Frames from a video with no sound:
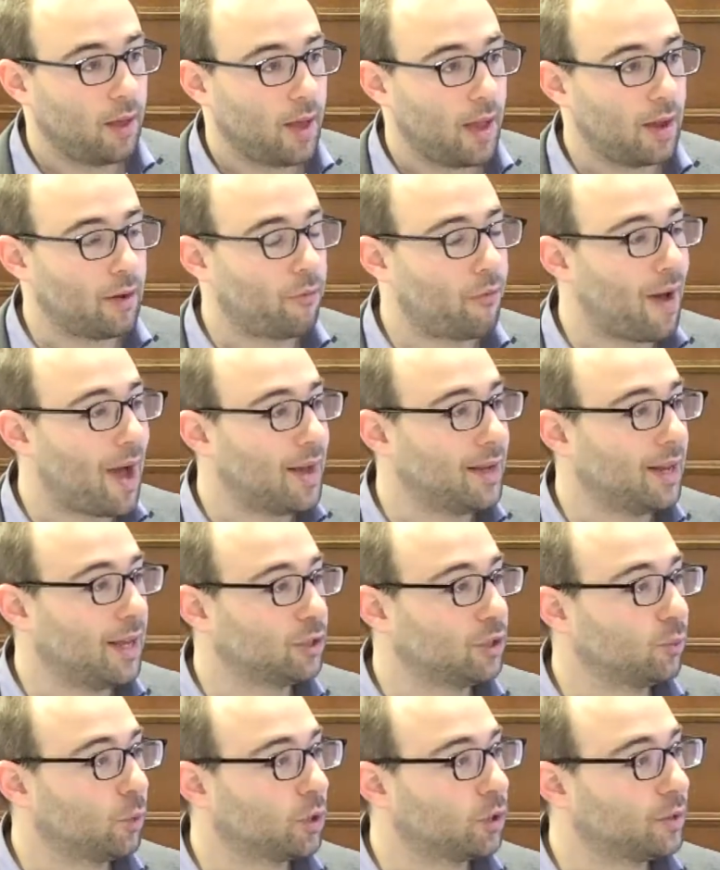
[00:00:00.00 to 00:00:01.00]
And finally, I
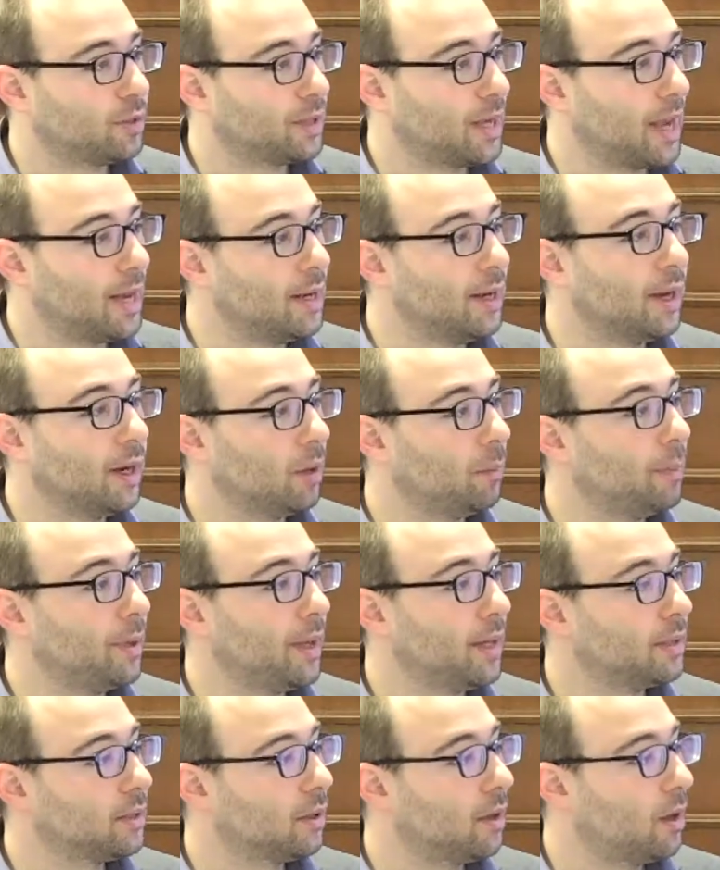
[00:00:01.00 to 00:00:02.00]
just want to say a little
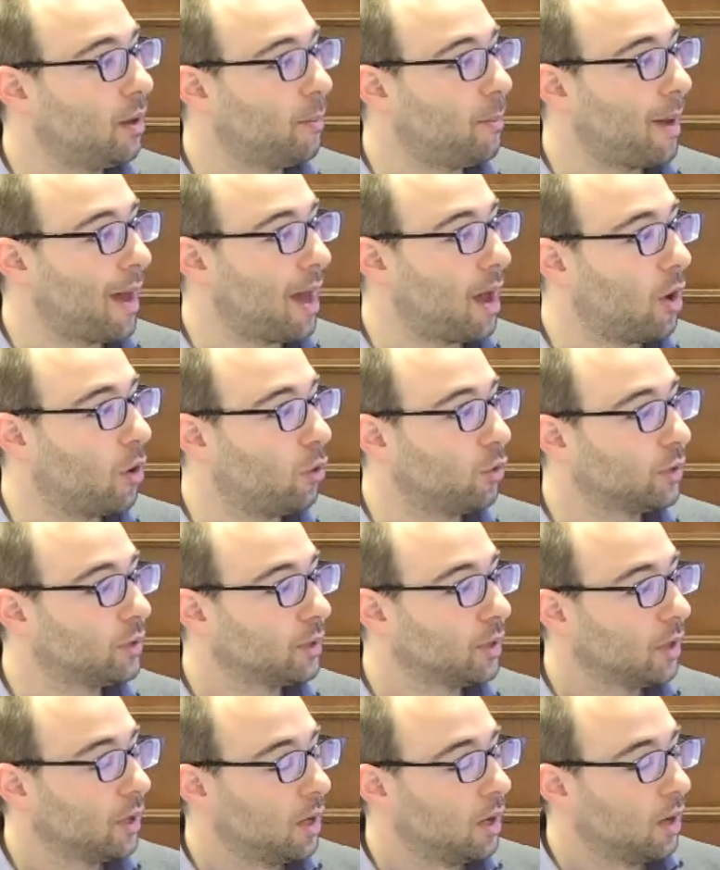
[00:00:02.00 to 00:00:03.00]
bit
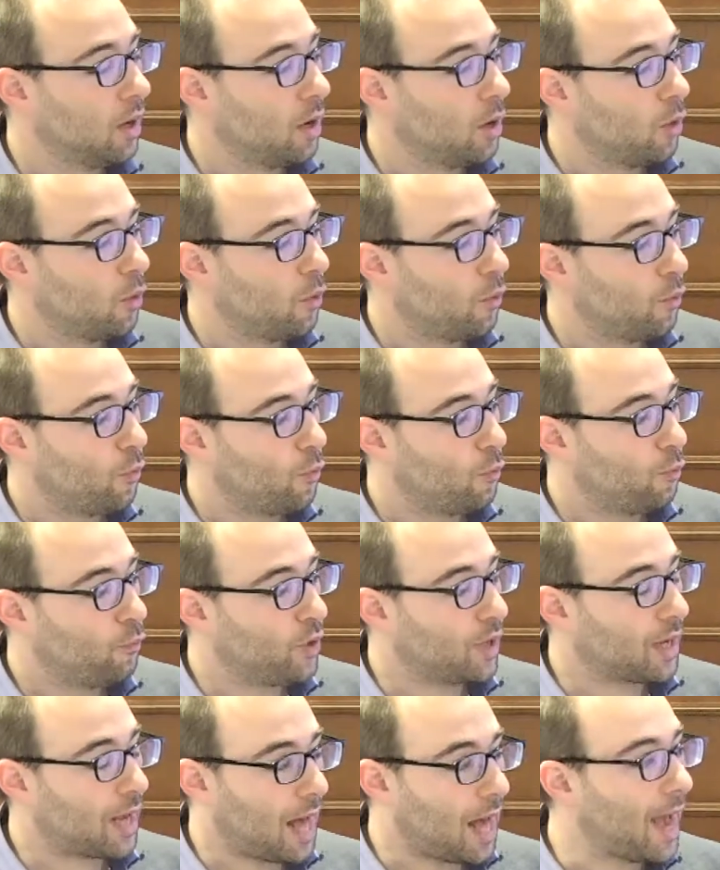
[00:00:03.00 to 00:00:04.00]
about
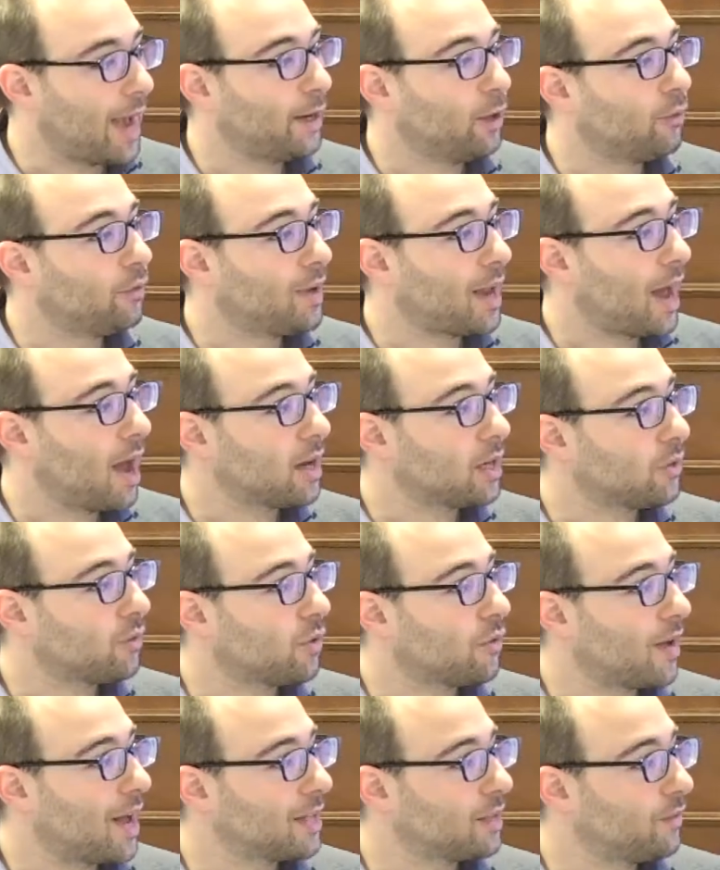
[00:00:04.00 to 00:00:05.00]
the kind of narrative
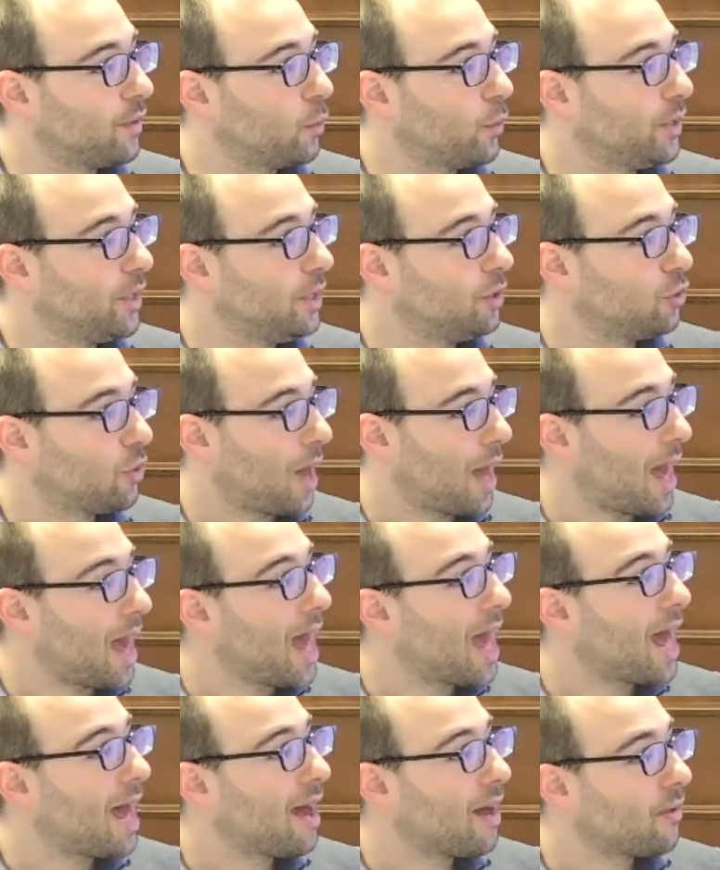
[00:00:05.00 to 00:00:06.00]
of us that we need to
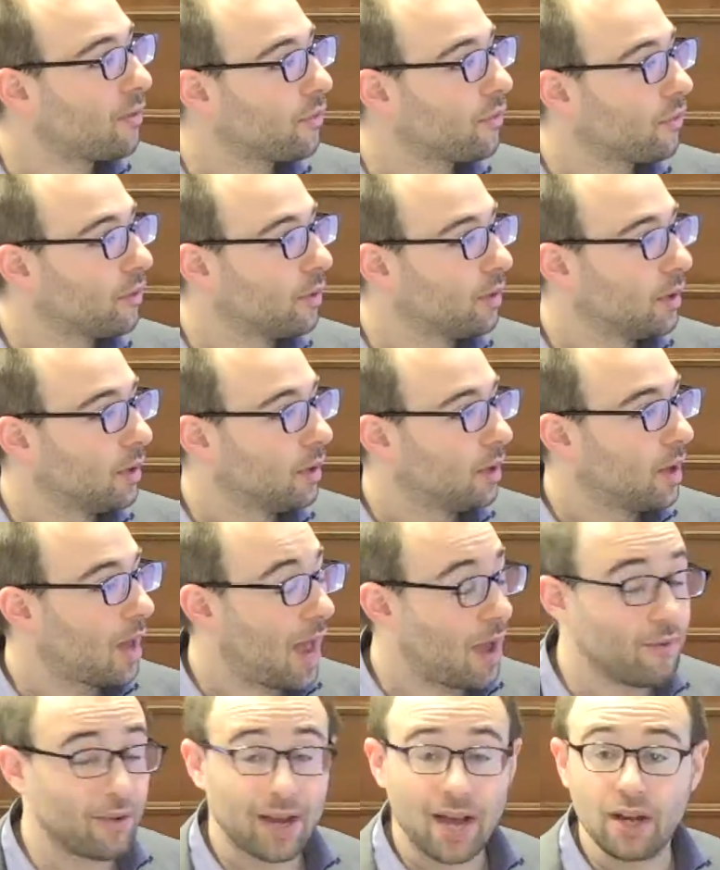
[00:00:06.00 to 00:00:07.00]
have,
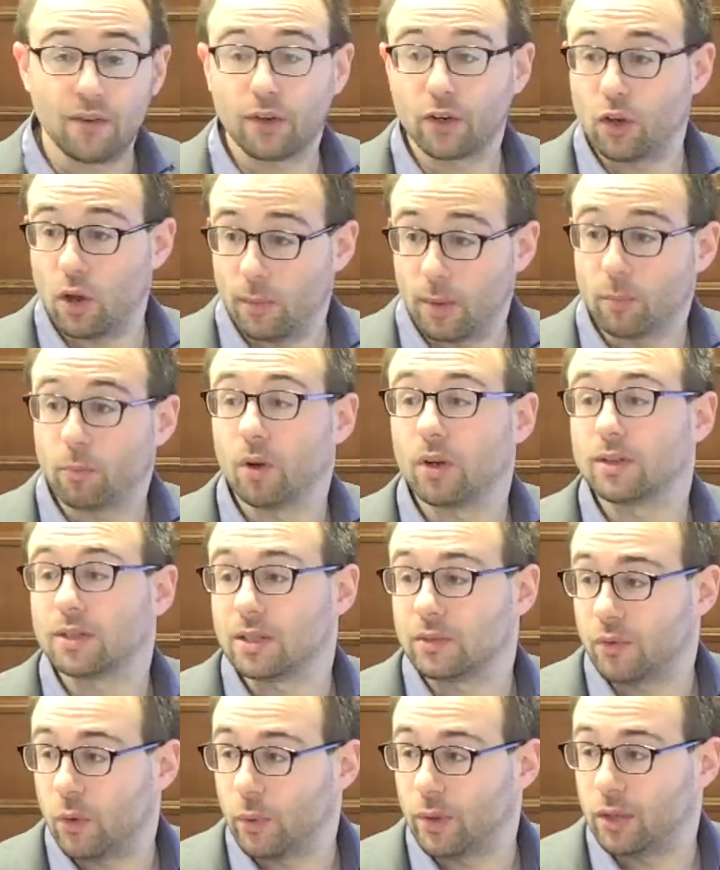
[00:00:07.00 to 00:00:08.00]
and the kind of economic
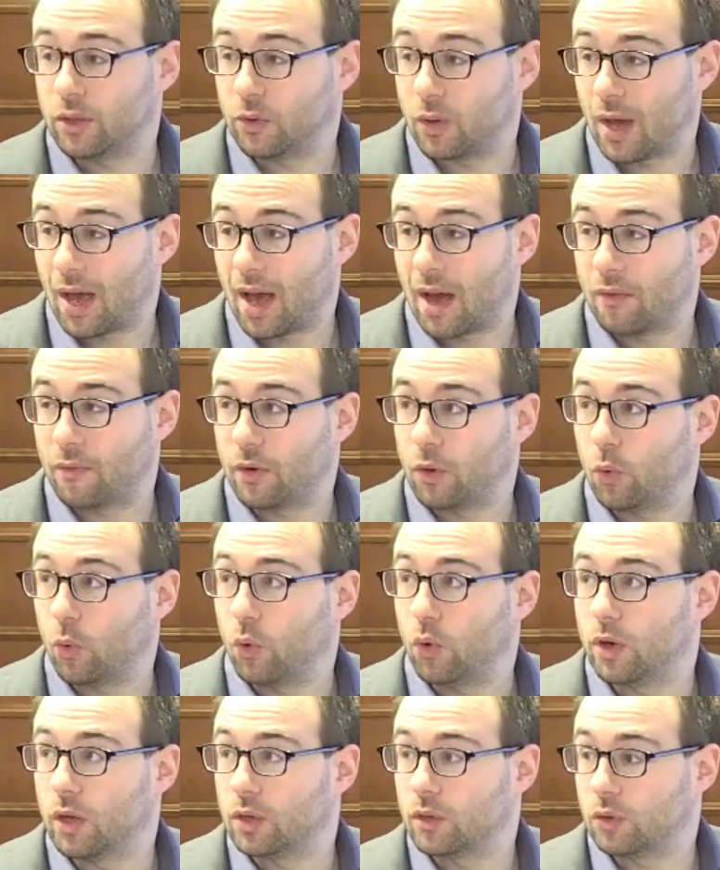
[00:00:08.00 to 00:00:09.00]
policies that we need to have in order